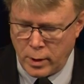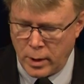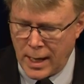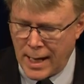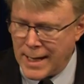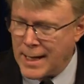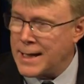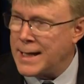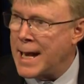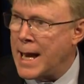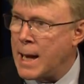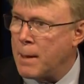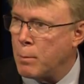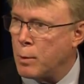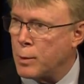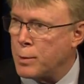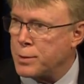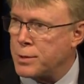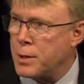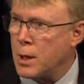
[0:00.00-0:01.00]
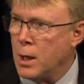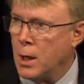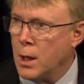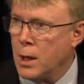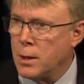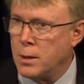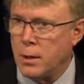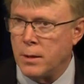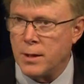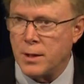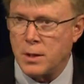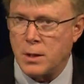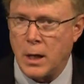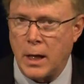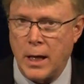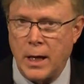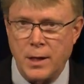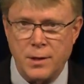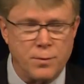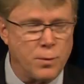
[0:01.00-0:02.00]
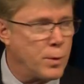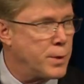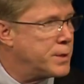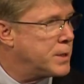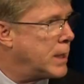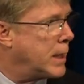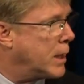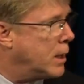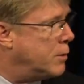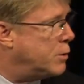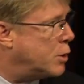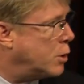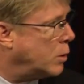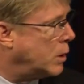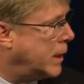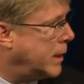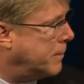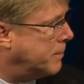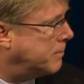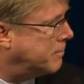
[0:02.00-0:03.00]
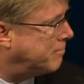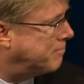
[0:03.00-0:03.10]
United Neighbors to the stage for us. Thank you. Julie?